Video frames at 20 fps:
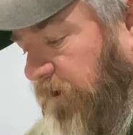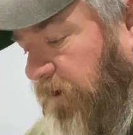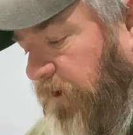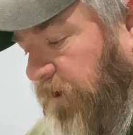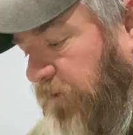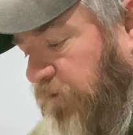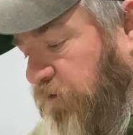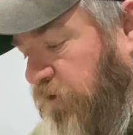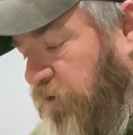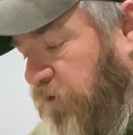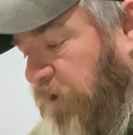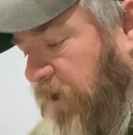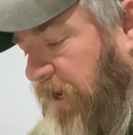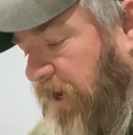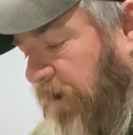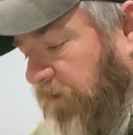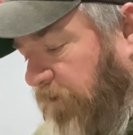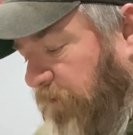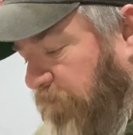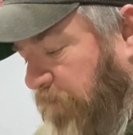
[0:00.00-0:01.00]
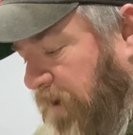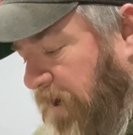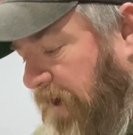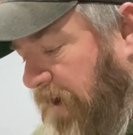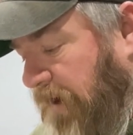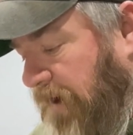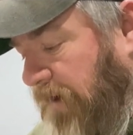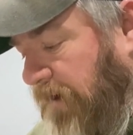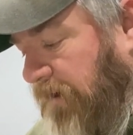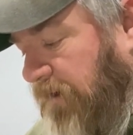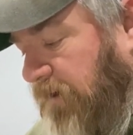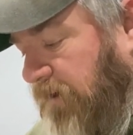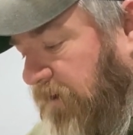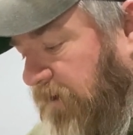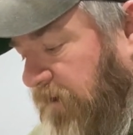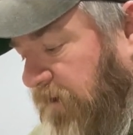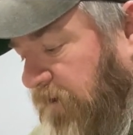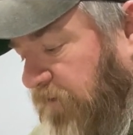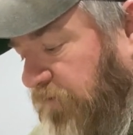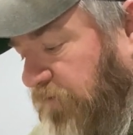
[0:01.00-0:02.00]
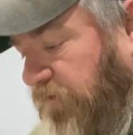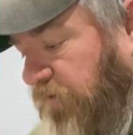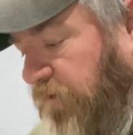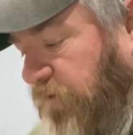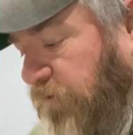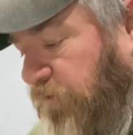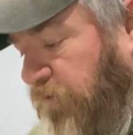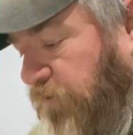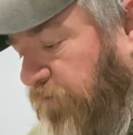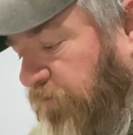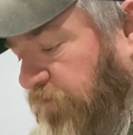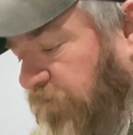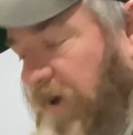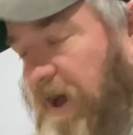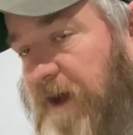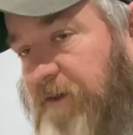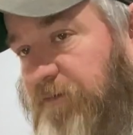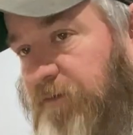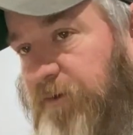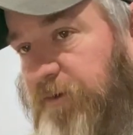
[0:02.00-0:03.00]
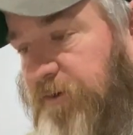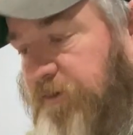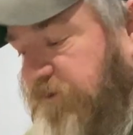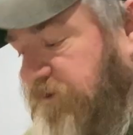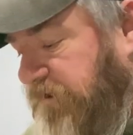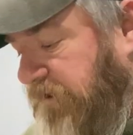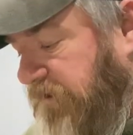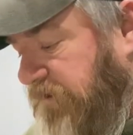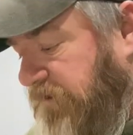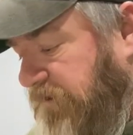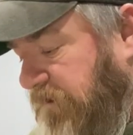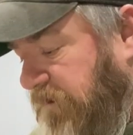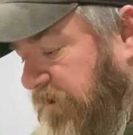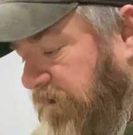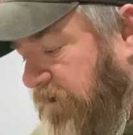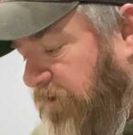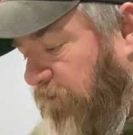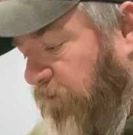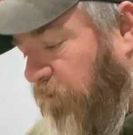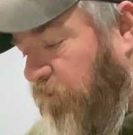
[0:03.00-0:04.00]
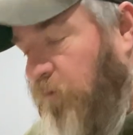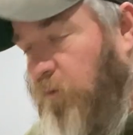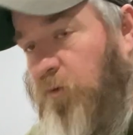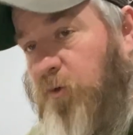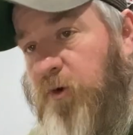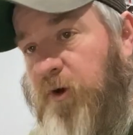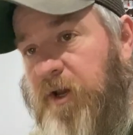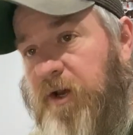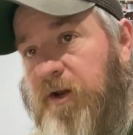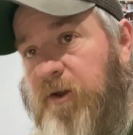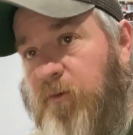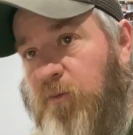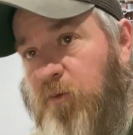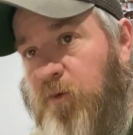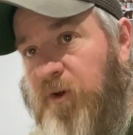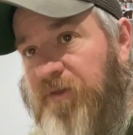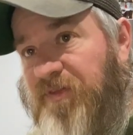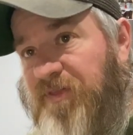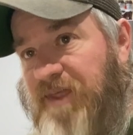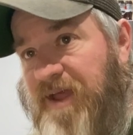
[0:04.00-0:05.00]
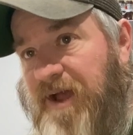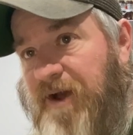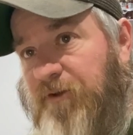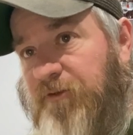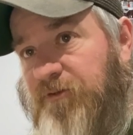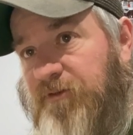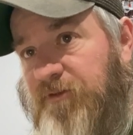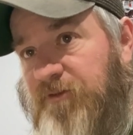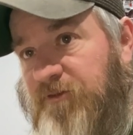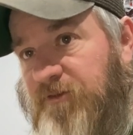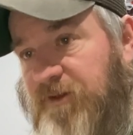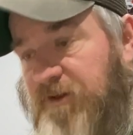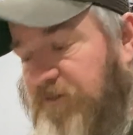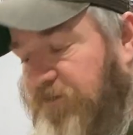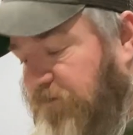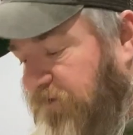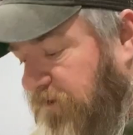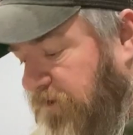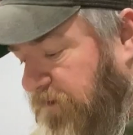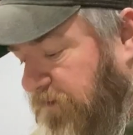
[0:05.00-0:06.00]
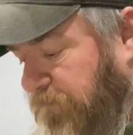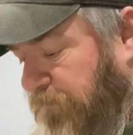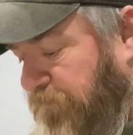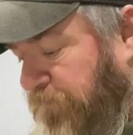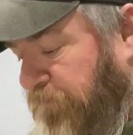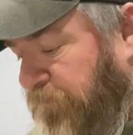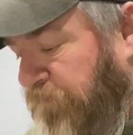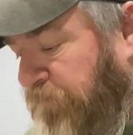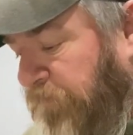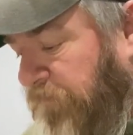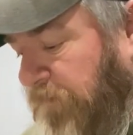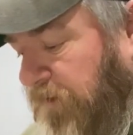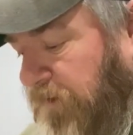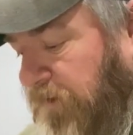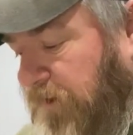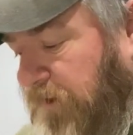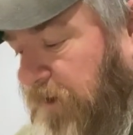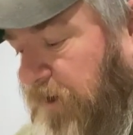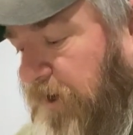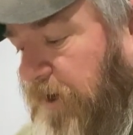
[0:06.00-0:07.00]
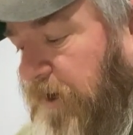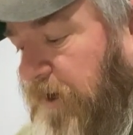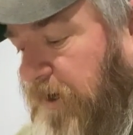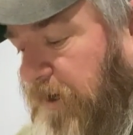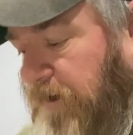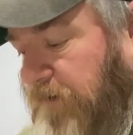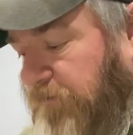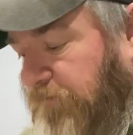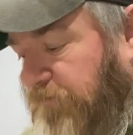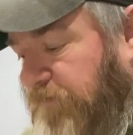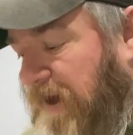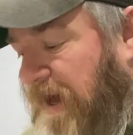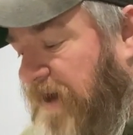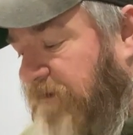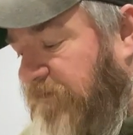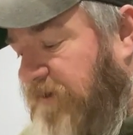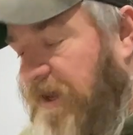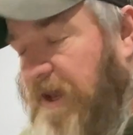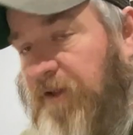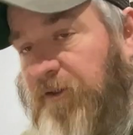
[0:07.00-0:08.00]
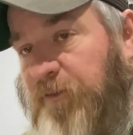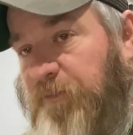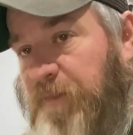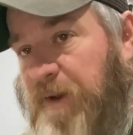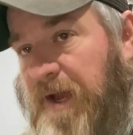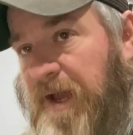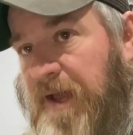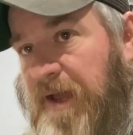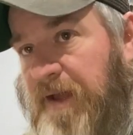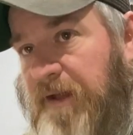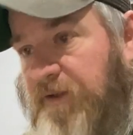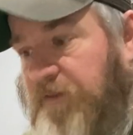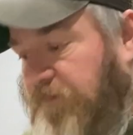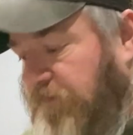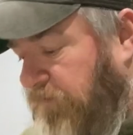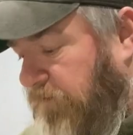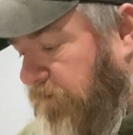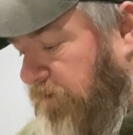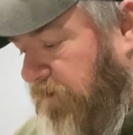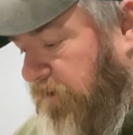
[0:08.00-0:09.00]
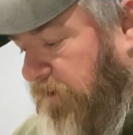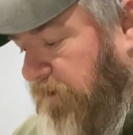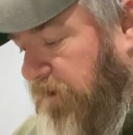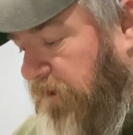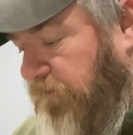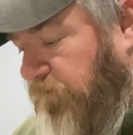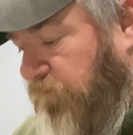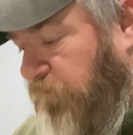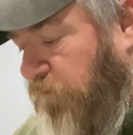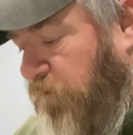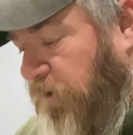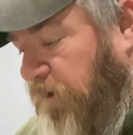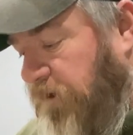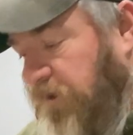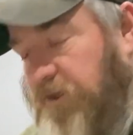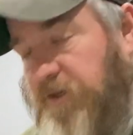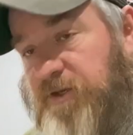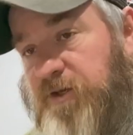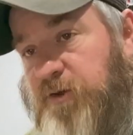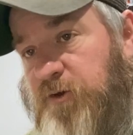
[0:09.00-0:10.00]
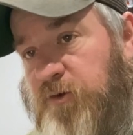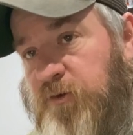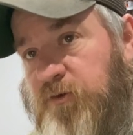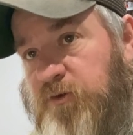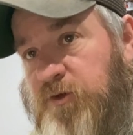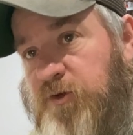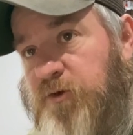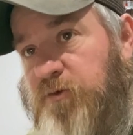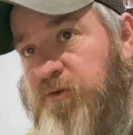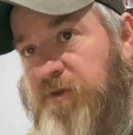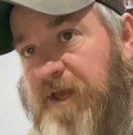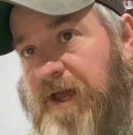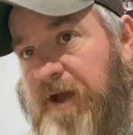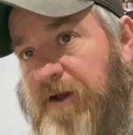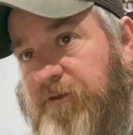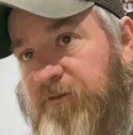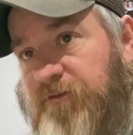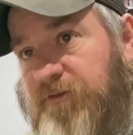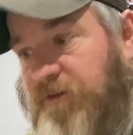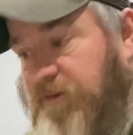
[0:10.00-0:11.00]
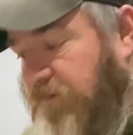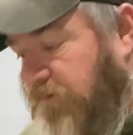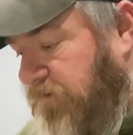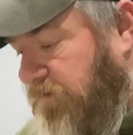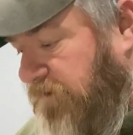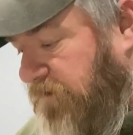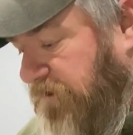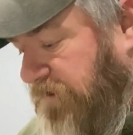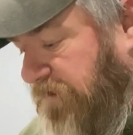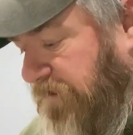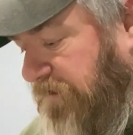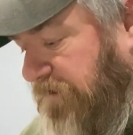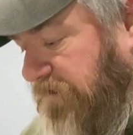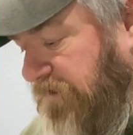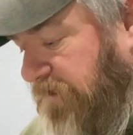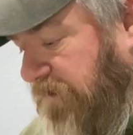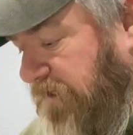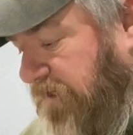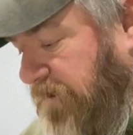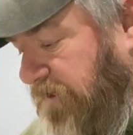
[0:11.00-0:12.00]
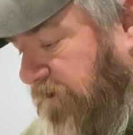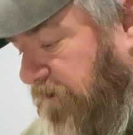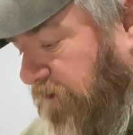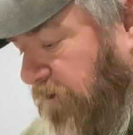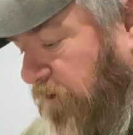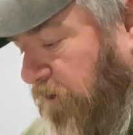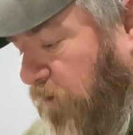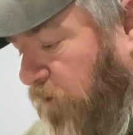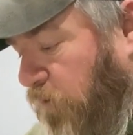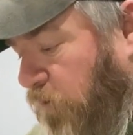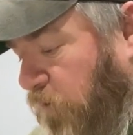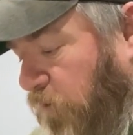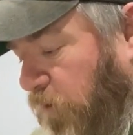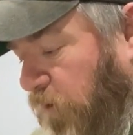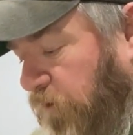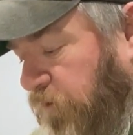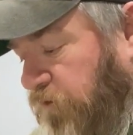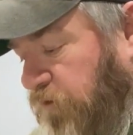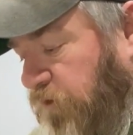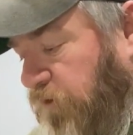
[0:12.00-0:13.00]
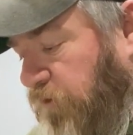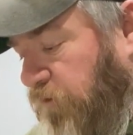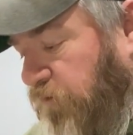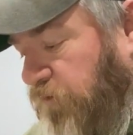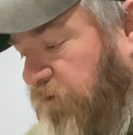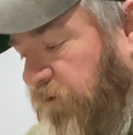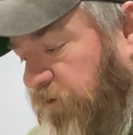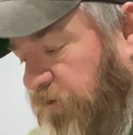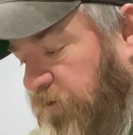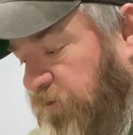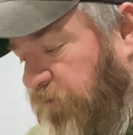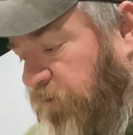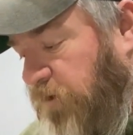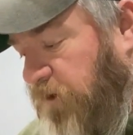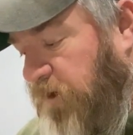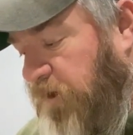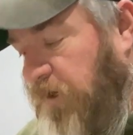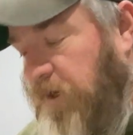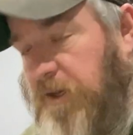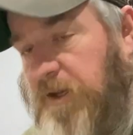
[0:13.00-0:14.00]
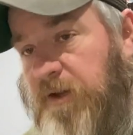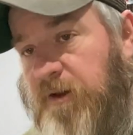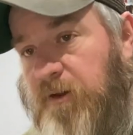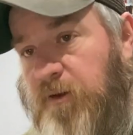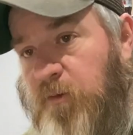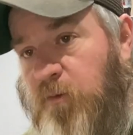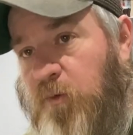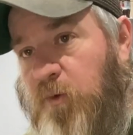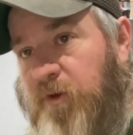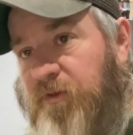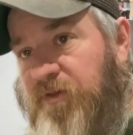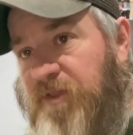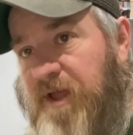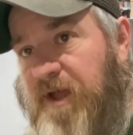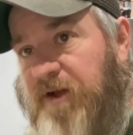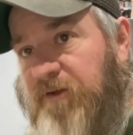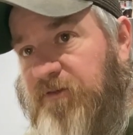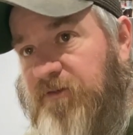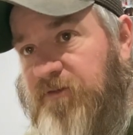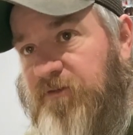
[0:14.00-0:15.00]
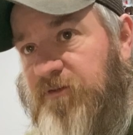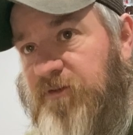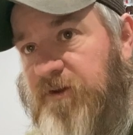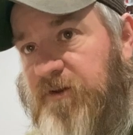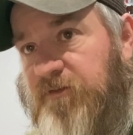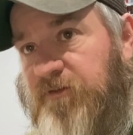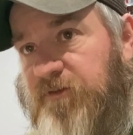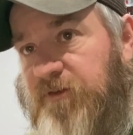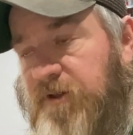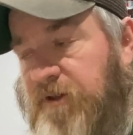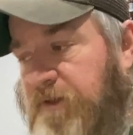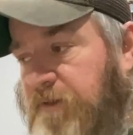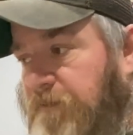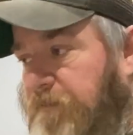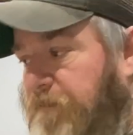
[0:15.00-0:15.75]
A 2 gallon bag is 2 500 cc or 1 1000 cc. 5 gallon bags is 1 to 2 2000 cc or 2 to 3 1000 cc.